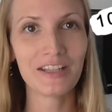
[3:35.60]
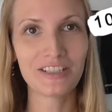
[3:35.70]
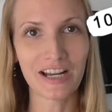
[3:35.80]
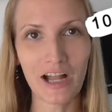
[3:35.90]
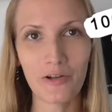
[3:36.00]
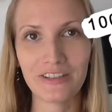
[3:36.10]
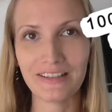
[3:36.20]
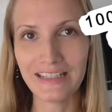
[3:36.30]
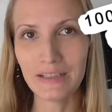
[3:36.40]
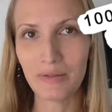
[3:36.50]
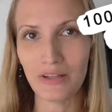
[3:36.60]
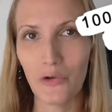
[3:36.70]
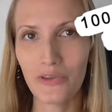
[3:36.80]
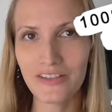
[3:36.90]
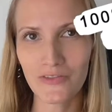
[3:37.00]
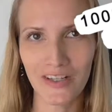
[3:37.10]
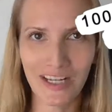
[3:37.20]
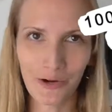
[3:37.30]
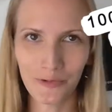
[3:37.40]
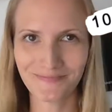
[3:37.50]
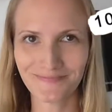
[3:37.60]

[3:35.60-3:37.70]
Check out the link below this video.